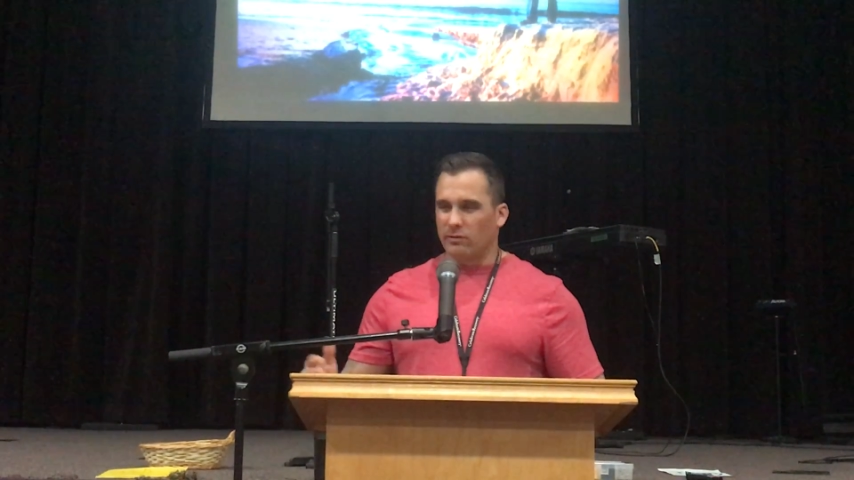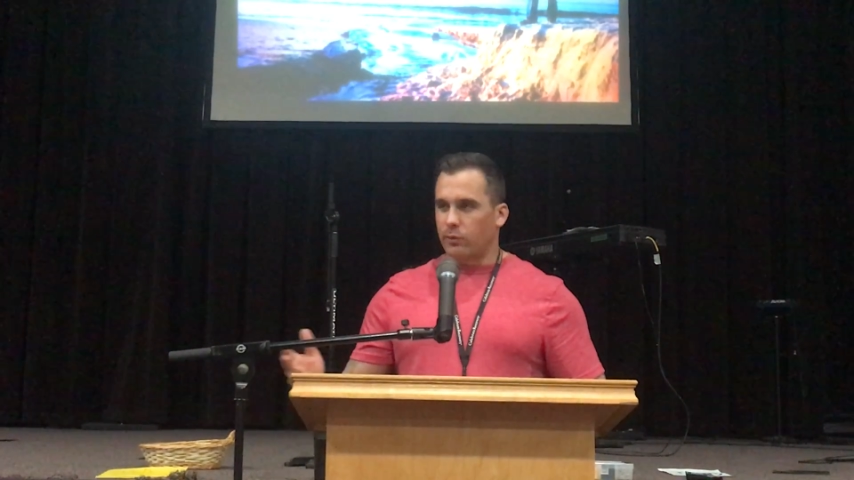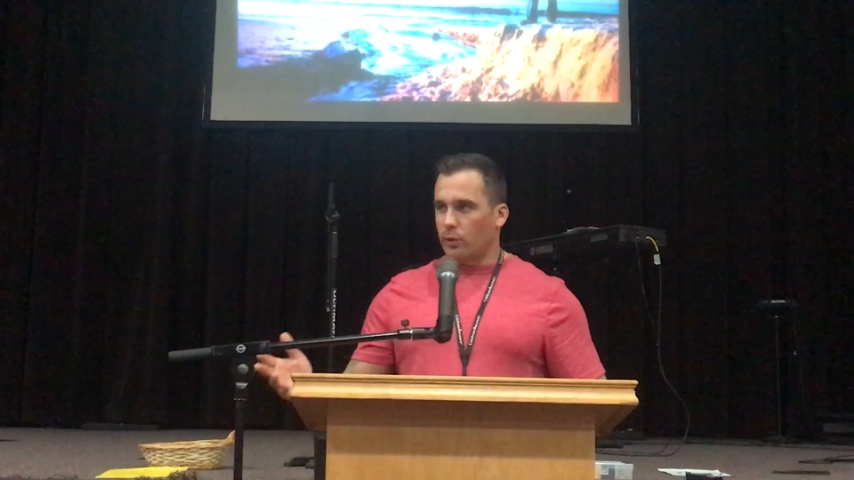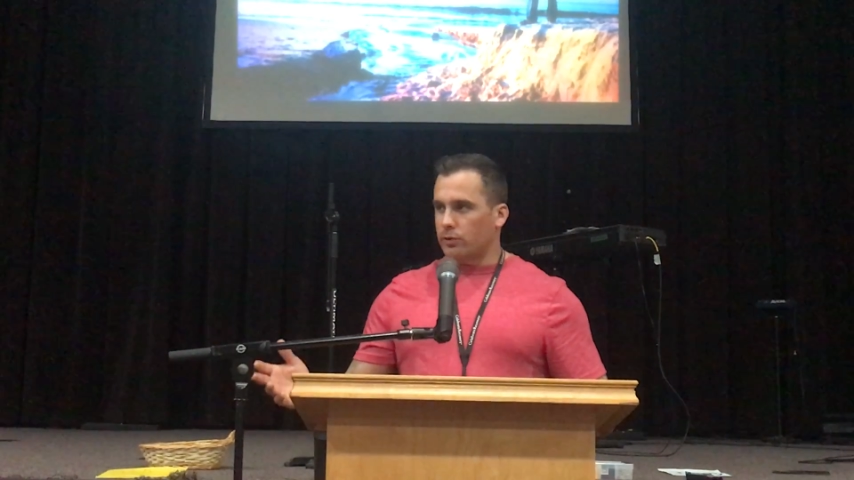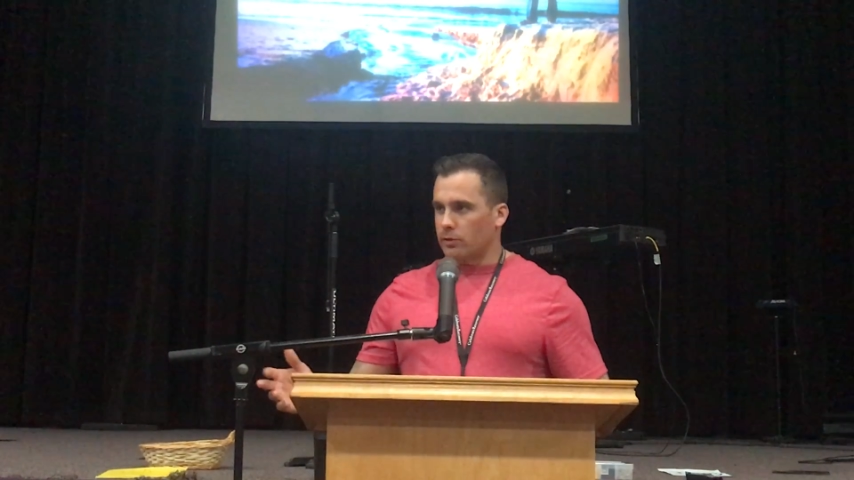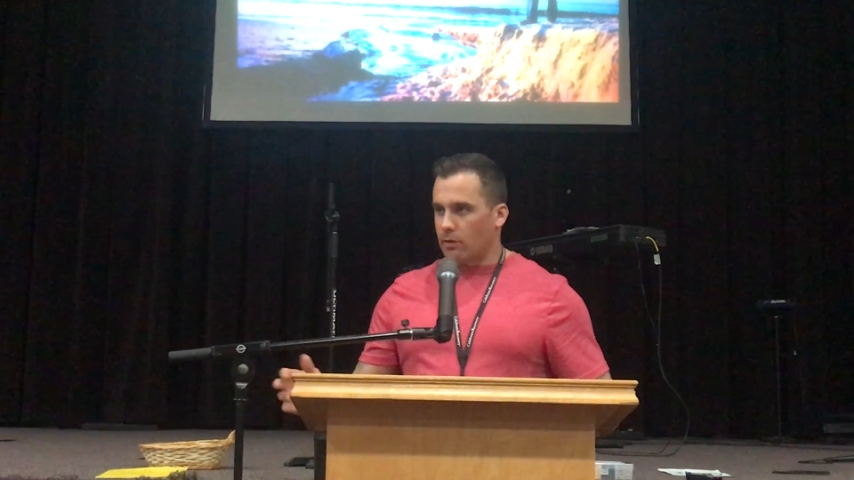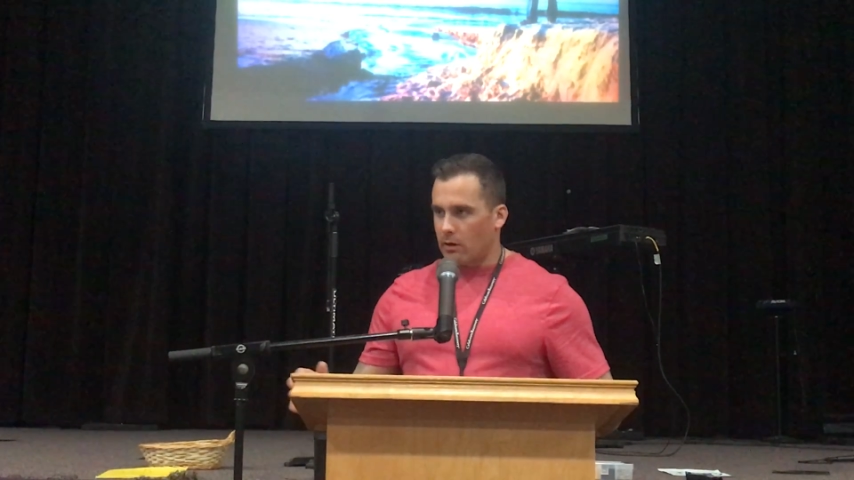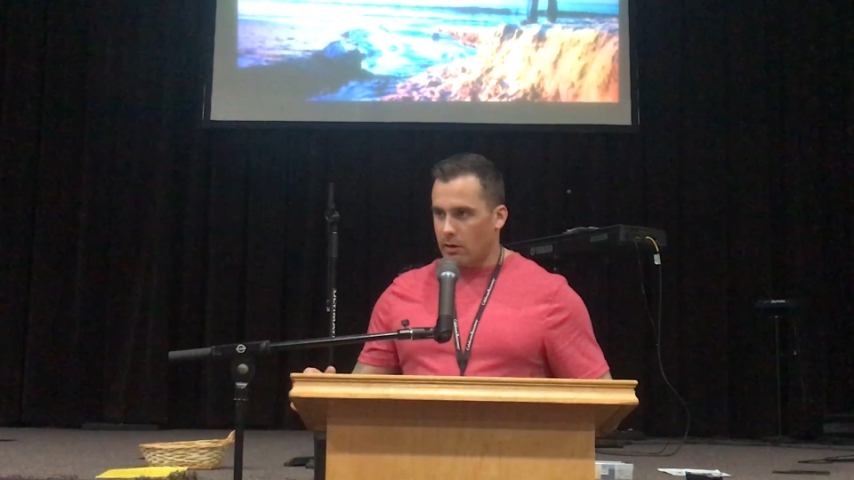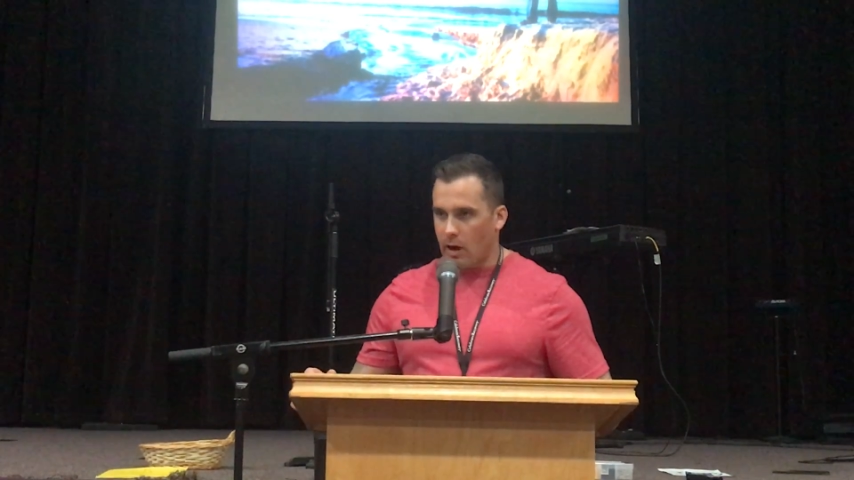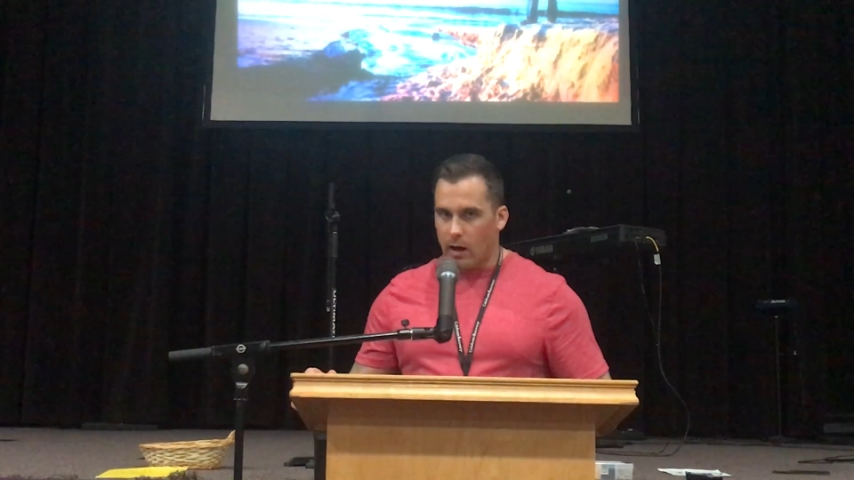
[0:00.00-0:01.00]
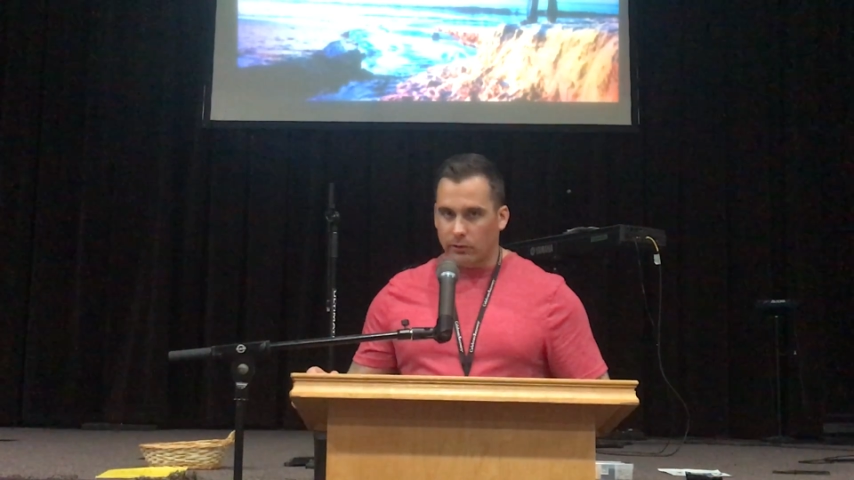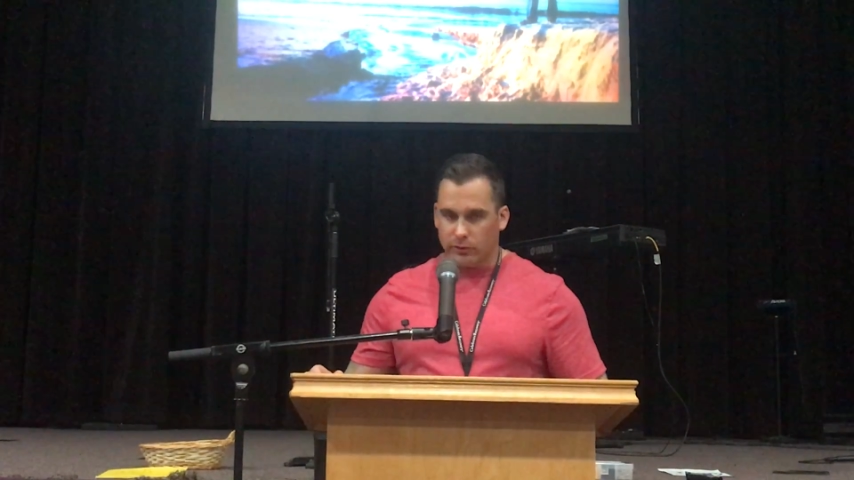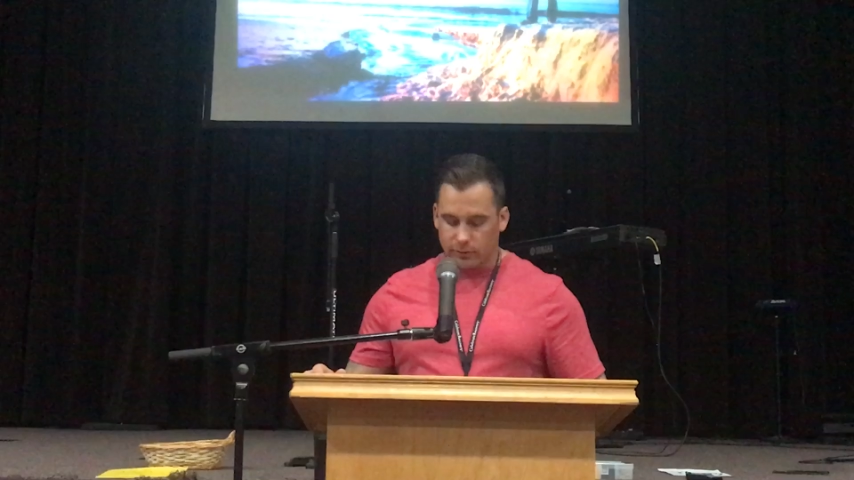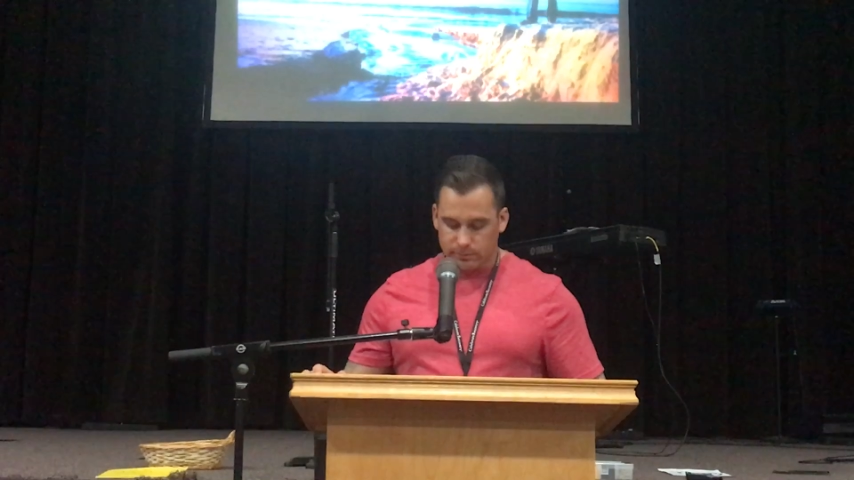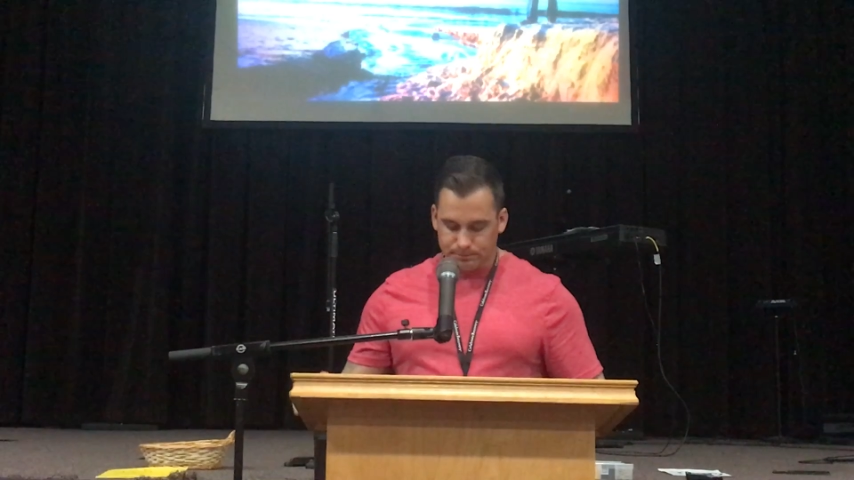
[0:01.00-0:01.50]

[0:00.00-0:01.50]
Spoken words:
enforcer around our house.